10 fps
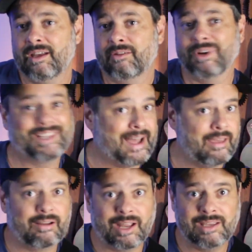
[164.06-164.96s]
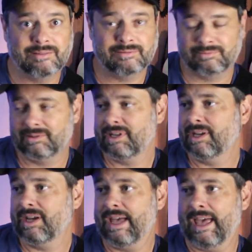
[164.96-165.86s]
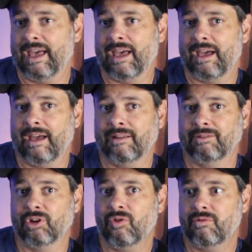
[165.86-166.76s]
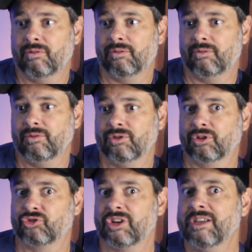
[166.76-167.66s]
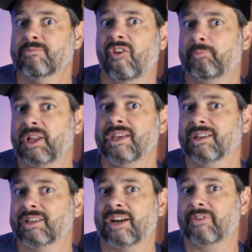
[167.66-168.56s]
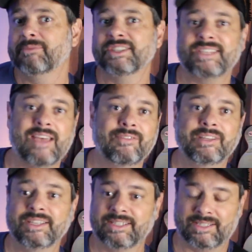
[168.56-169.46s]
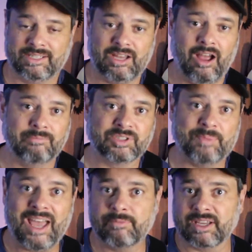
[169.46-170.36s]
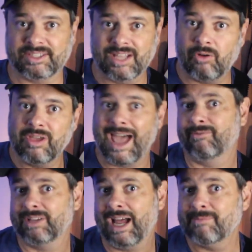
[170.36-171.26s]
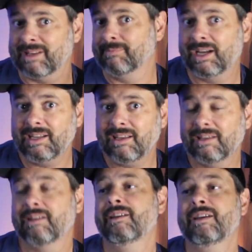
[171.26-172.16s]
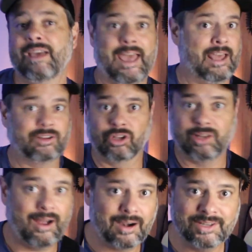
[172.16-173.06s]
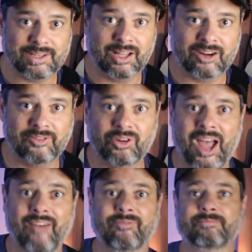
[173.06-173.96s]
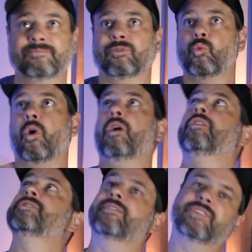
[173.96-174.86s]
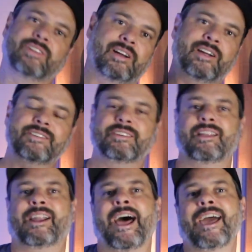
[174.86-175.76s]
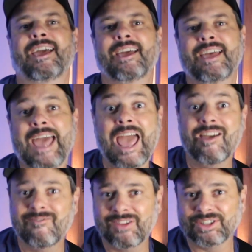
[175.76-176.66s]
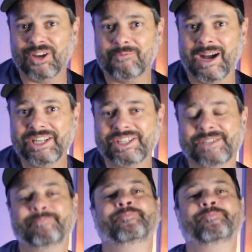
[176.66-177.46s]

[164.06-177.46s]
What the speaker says: retiring, and your dream of playing guitar from the 70s comes back because now you have time and money and guitars. A lot of you have walls of guitars that I envy so much,